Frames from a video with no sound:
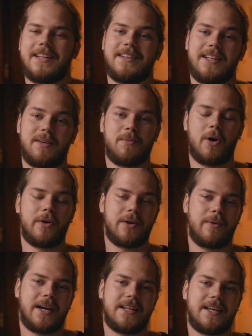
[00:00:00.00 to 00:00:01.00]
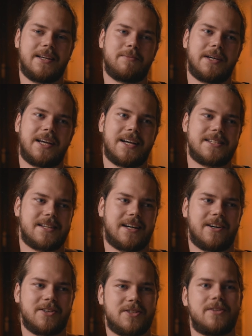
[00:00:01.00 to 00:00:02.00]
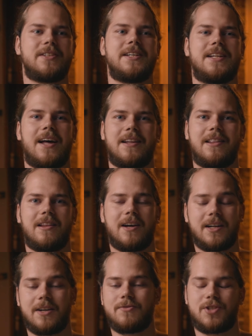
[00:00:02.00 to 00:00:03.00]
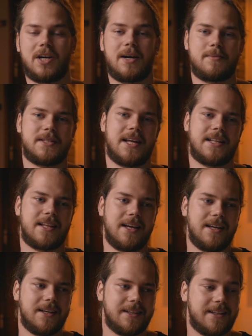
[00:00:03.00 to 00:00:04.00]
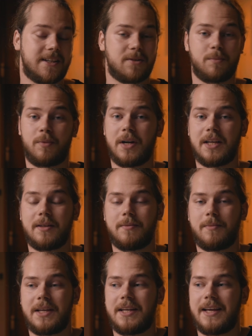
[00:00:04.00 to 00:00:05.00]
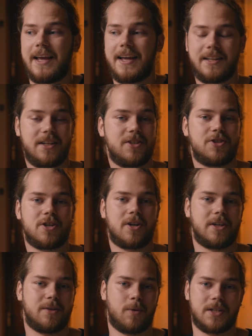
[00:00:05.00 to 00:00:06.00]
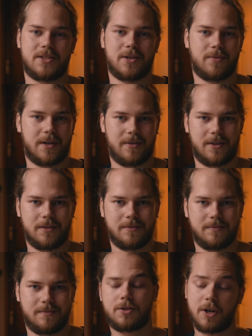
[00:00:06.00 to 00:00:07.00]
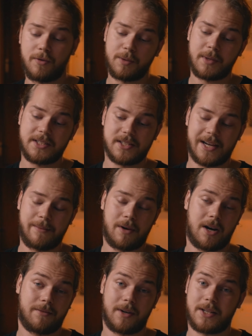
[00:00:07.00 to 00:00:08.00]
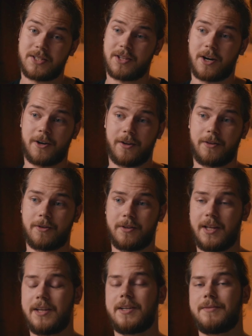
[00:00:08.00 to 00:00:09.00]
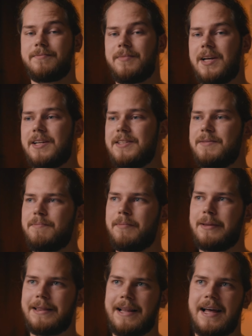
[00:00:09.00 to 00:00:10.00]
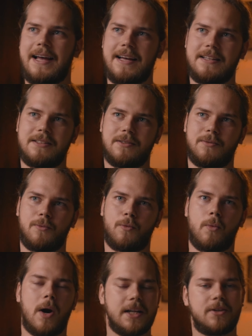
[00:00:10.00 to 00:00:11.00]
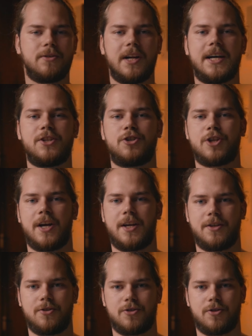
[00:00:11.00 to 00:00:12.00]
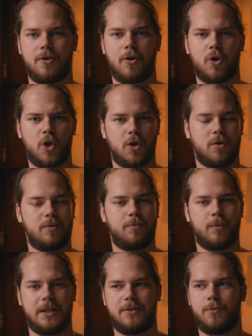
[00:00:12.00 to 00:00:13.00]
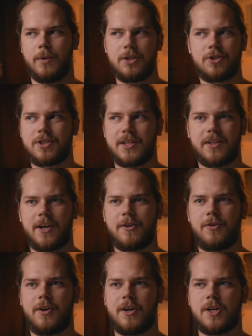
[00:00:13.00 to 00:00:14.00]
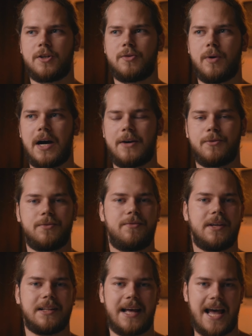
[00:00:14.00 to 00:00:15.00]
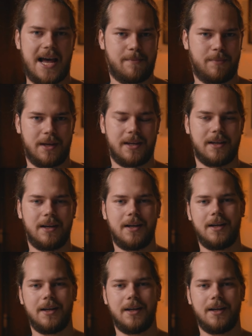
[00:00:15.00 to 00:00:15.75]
and demotivating because I also did a lot of jobs that didn't bring me any joy whatsoever. So on my time off, I started to think and plan what could I change or in which scenario I would feel happy.